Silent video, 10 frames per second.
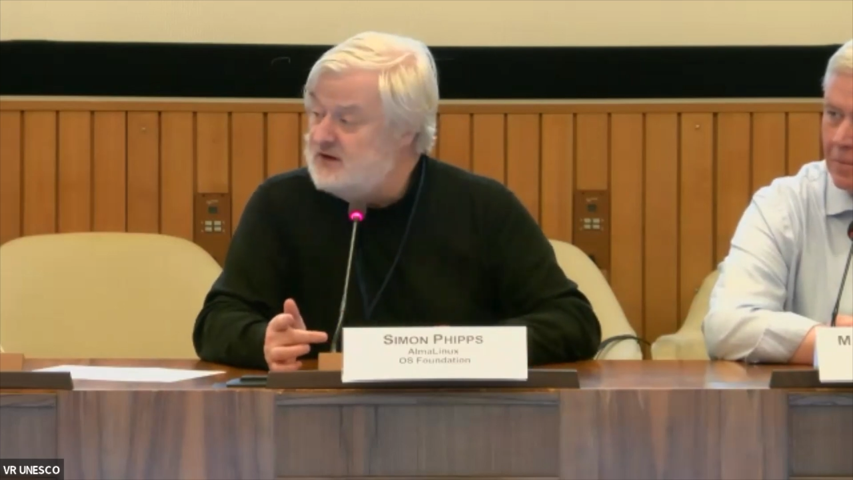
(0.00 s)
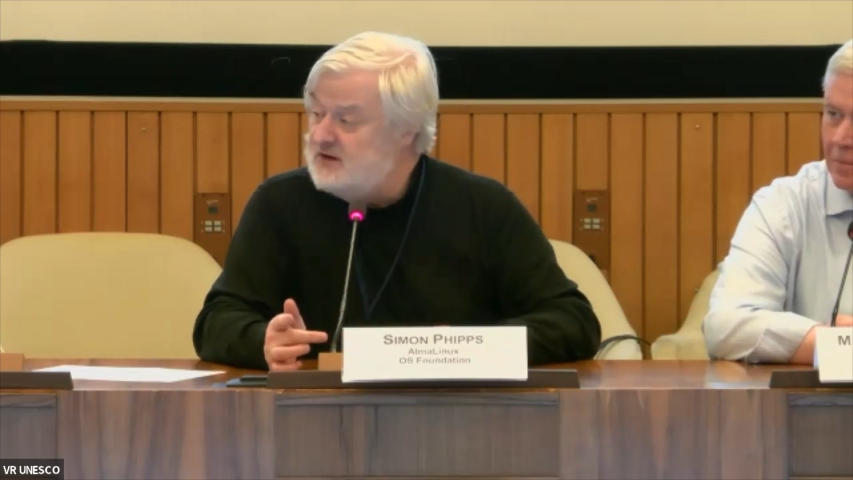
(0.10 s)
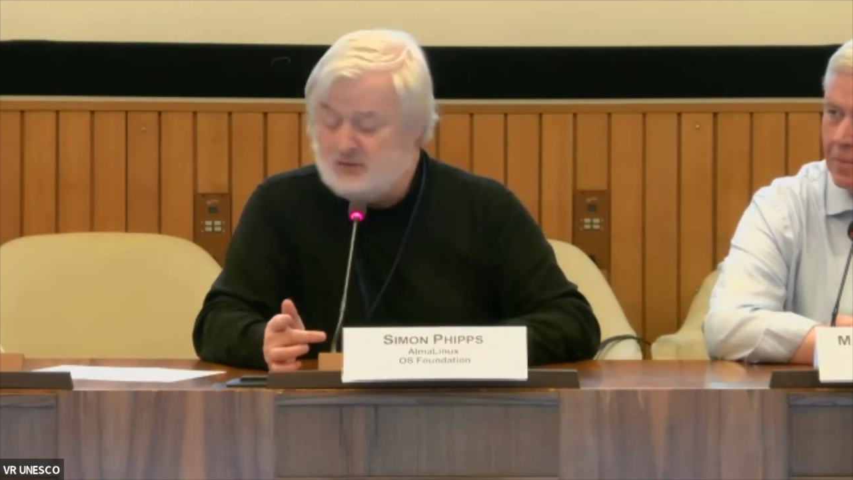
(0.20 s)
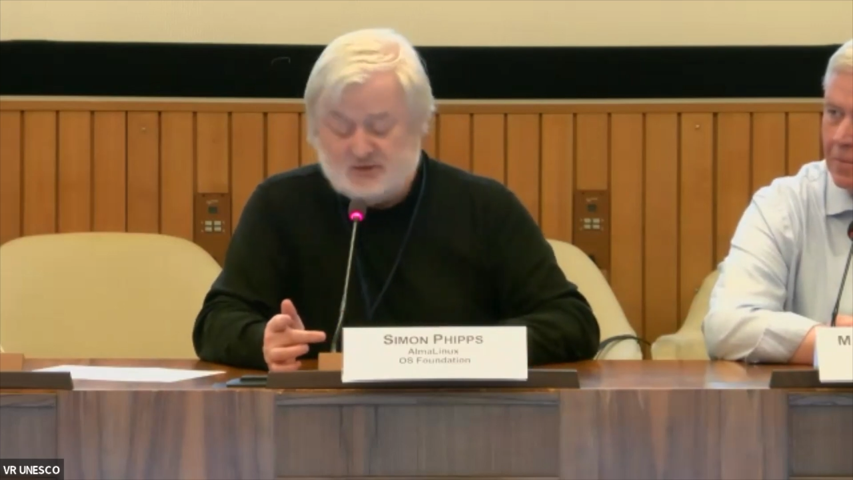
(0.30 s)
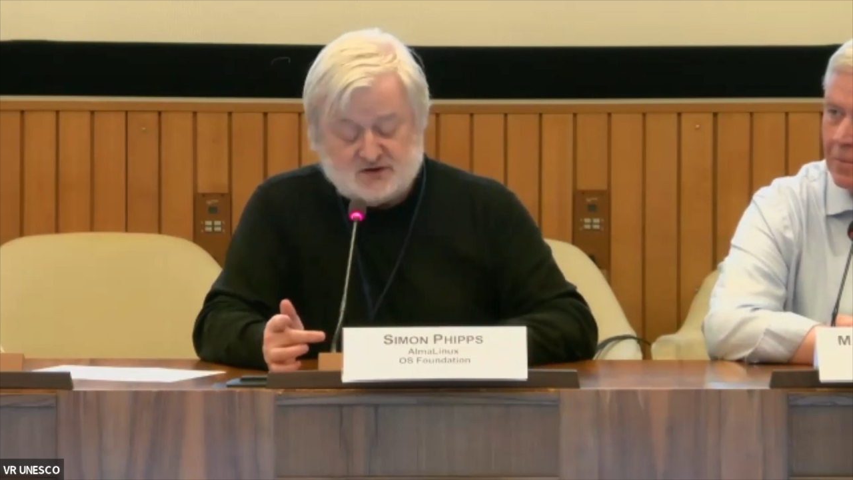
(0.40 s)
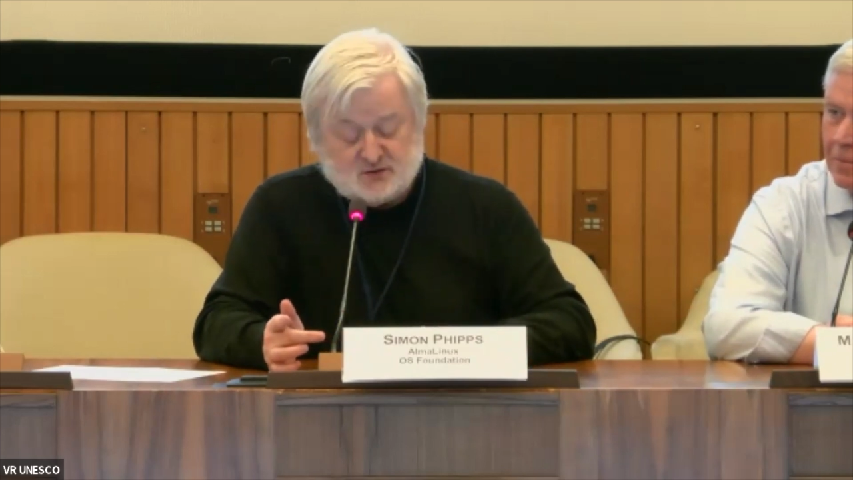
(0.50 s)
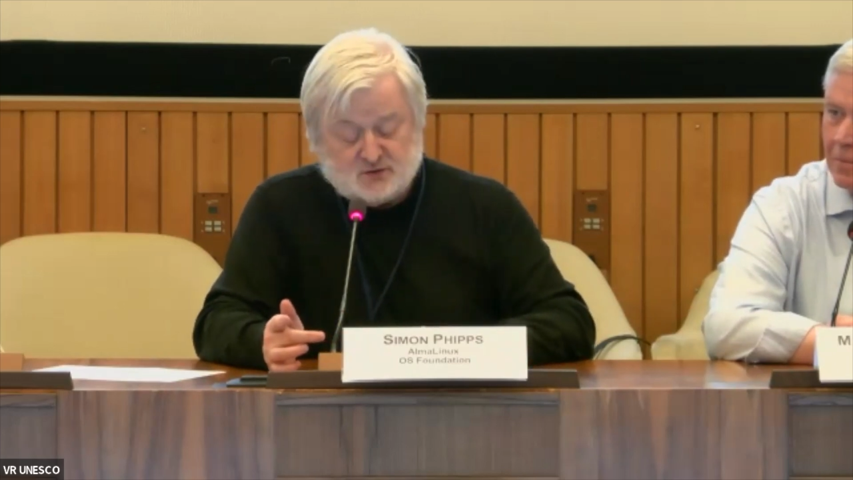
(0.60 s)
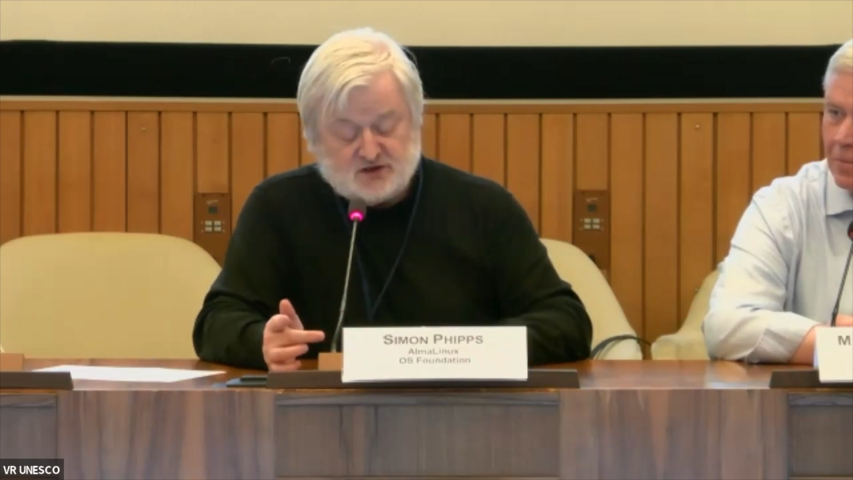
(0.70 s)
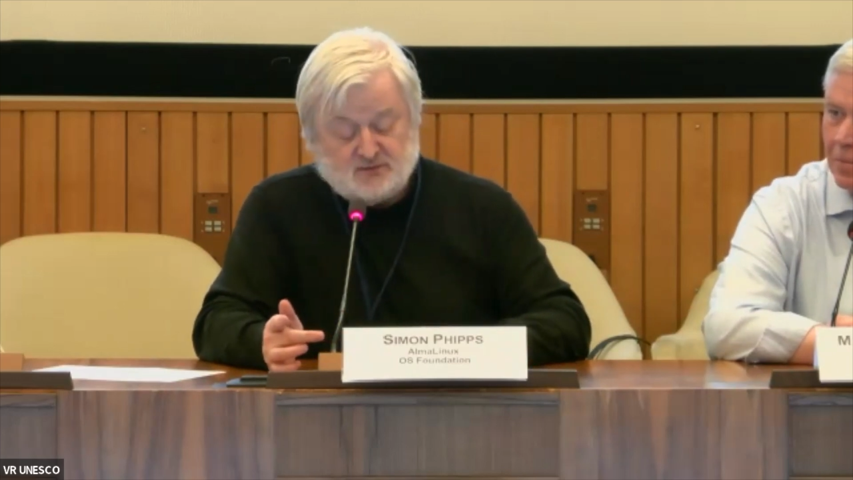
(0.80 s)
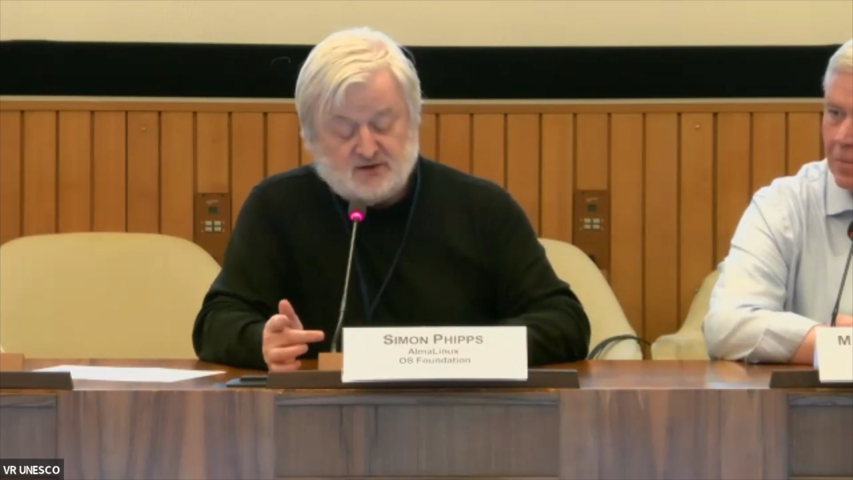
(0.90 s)
the open source
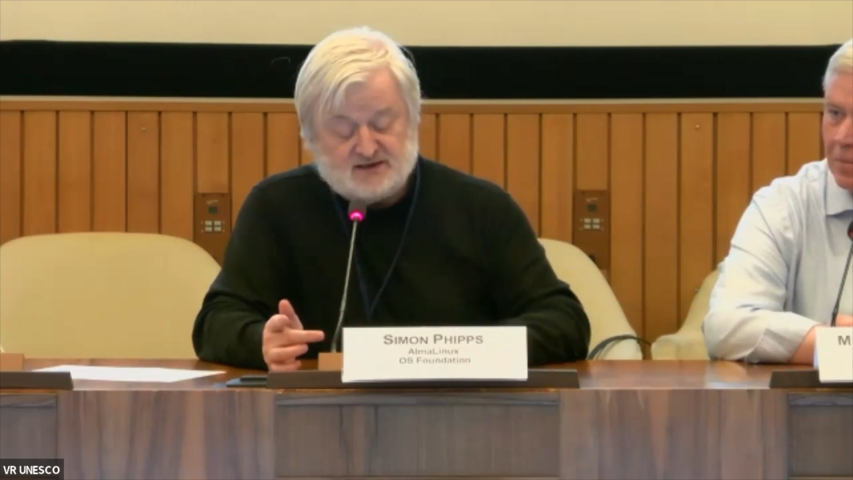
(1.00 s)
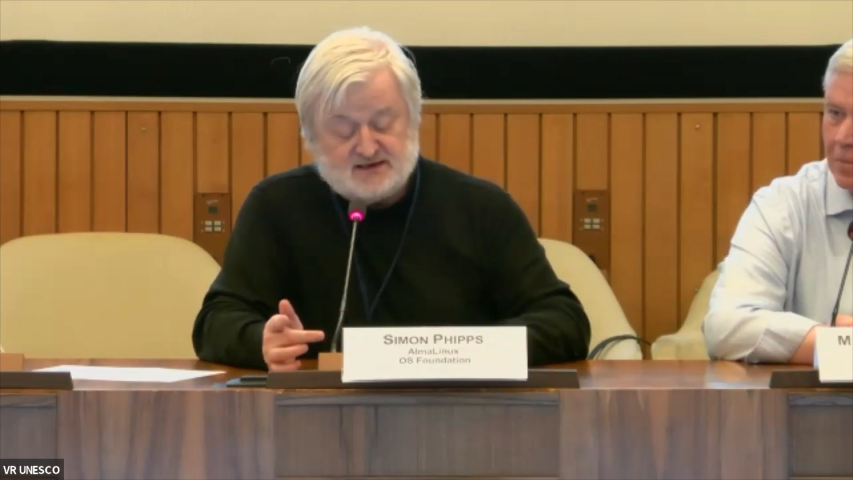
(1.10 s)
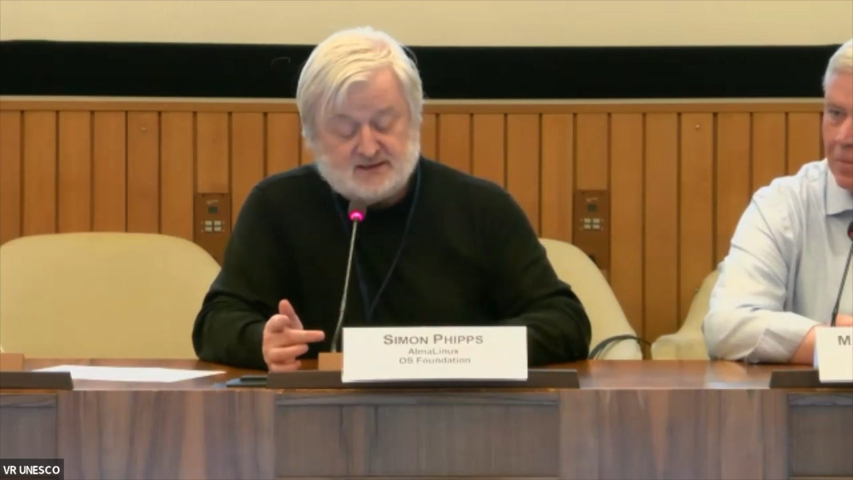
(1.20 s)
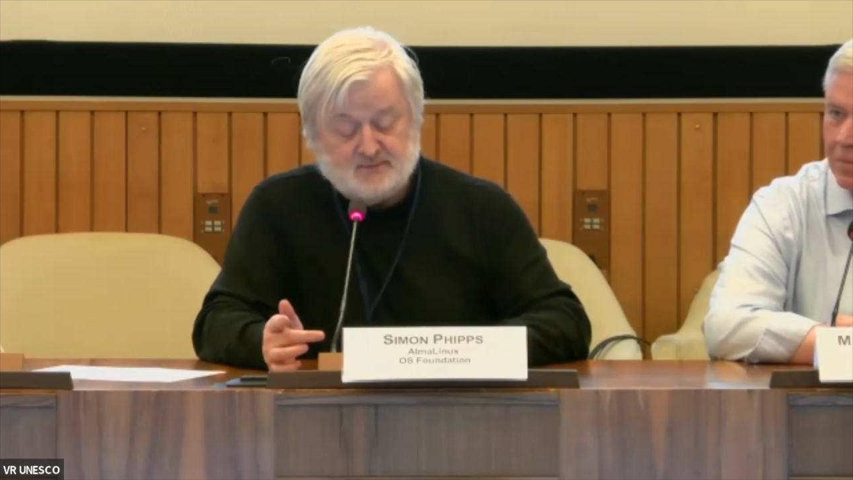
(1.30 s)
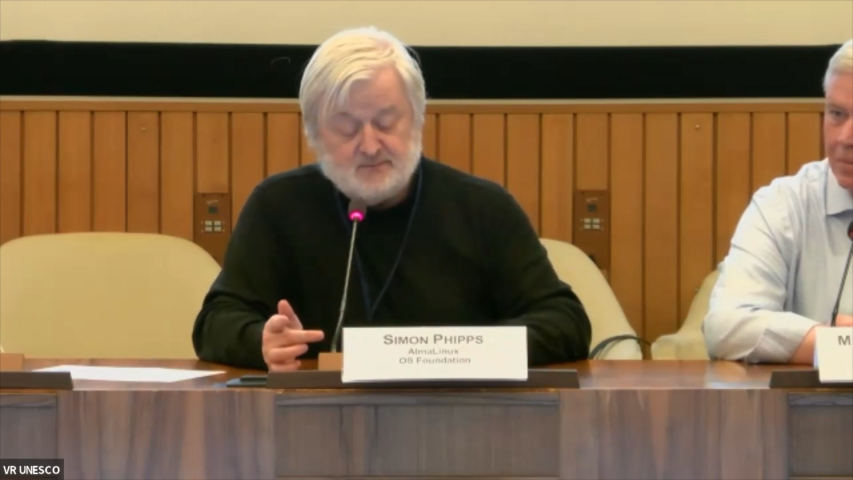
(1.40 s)
community.